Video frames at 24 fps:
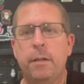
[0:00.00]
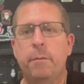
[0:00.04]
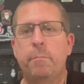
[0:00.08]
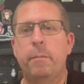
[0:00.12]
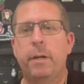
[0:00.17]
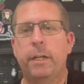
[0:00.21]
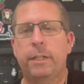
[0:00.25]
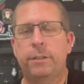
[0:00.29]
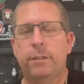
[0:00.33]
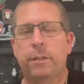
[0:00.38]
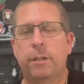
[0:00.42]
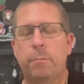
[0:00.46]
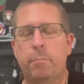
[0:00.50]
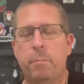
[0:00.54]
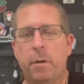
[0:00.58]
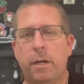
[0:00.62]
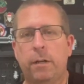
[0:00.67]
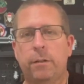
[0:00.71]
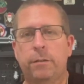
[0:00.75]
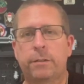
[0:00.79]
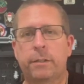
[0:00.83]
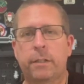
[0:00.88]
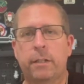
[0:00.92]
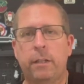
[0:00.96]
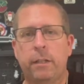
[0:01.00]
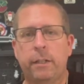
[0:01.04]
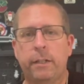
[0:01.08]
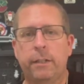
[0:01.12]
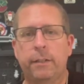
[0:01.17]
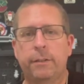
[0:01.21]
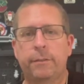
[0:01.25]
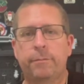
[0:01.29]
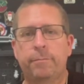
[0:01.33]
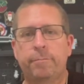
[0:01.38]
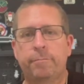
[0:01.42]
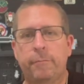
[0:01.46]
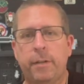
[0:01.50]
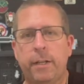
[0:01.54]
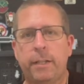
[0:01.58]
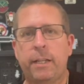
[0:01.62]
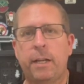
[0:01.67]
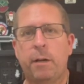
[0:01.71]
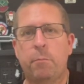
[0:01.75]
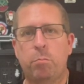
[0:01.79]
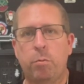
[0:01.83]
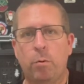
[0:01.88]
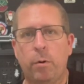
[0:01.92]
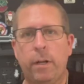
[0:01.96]
Make sure the barrel's clear. At
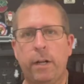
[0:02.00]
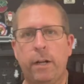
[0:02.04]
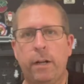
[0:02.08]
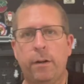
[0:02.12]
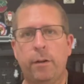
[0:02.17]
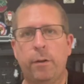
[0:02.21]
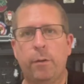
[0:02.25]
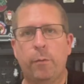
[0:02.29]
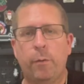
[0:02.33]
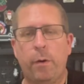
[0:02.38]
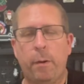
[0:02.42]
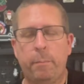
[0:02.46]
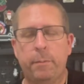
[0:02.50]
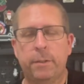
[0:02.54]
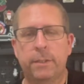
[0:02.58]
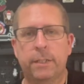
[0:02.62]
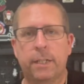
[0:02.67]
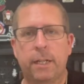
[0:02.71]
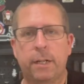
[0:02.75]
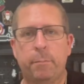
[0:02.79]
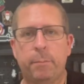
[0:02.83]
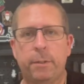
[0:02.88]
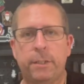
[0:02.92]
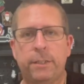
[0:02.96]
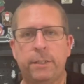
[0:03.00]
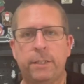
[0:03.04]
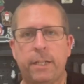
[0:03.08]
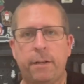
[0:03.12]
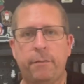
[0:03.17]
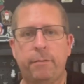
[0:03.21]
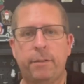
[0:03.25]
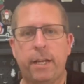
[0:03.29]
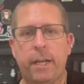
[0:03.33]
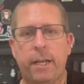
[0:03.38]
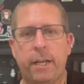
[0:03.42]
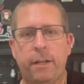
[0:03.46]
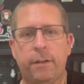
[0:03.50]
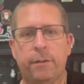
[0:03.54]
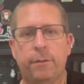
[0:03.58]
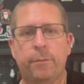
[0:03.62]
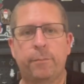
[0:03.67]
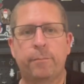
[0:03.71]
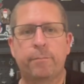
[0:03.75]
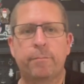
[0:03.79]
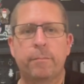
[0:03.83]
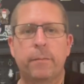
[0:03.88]
that point, I know the weapon's going to be safe to handle.